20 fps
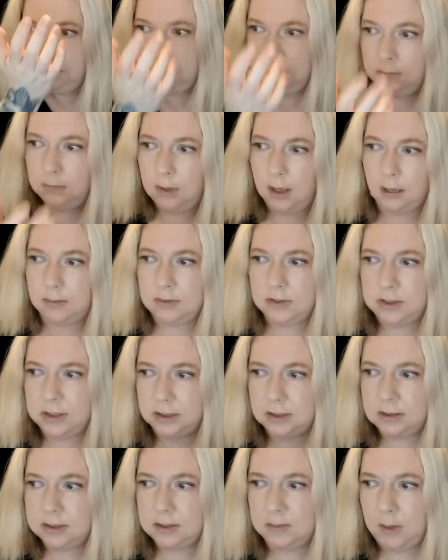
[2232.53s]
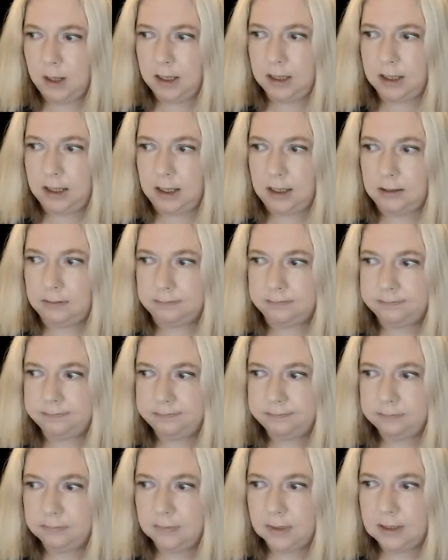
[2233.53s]
I'm still smelling
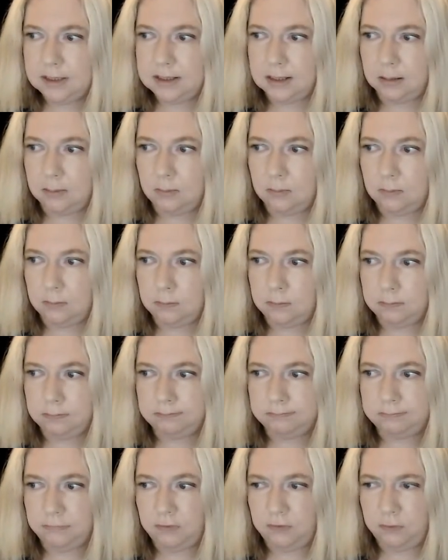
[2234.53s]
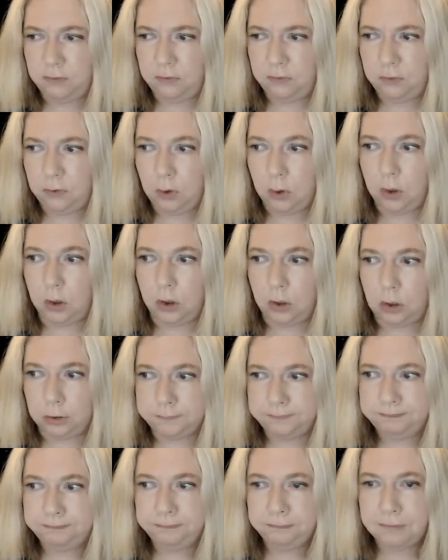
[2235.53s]
some floral.
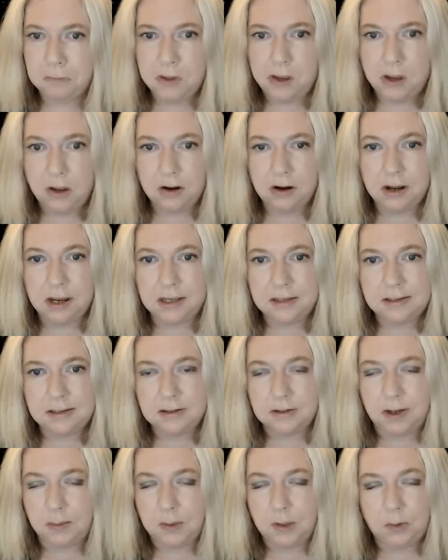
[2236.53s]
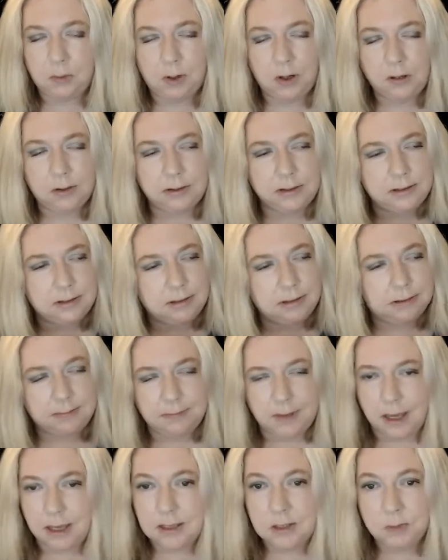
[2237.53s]
Alright, so I'm going to wear this
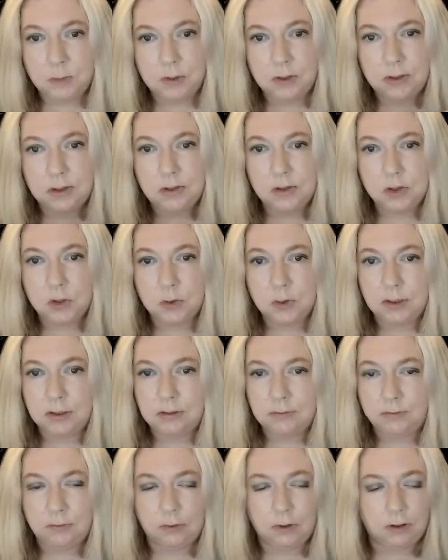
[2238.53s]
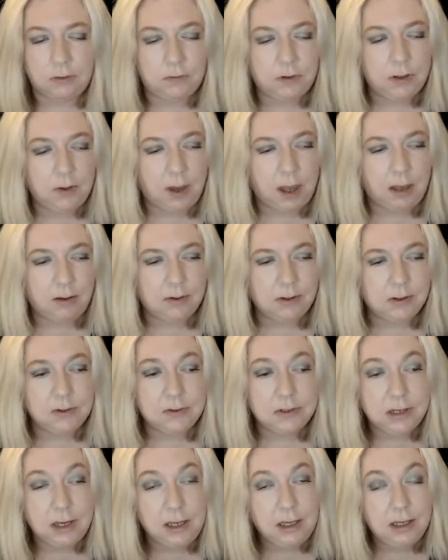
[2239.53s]
as per usual for a few hours,
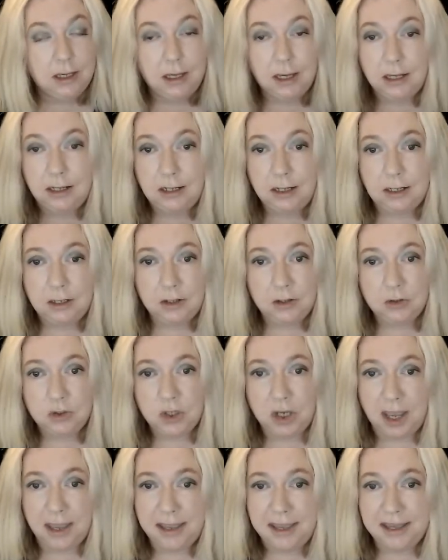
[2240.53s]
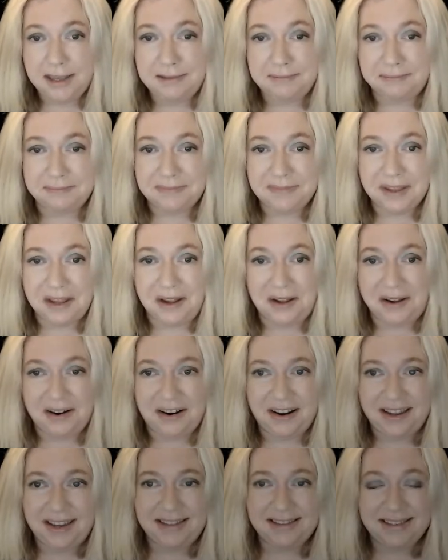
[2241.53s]
and then I'll check in.
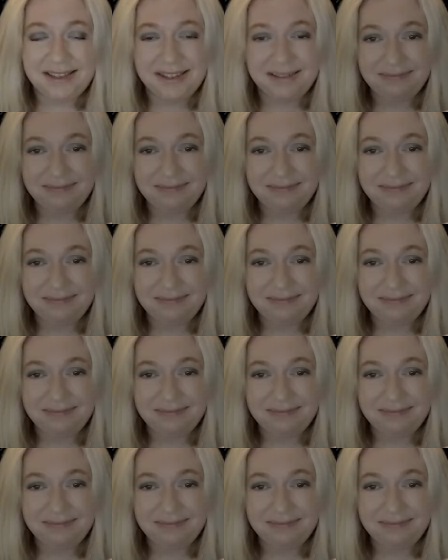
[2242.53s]
Alright.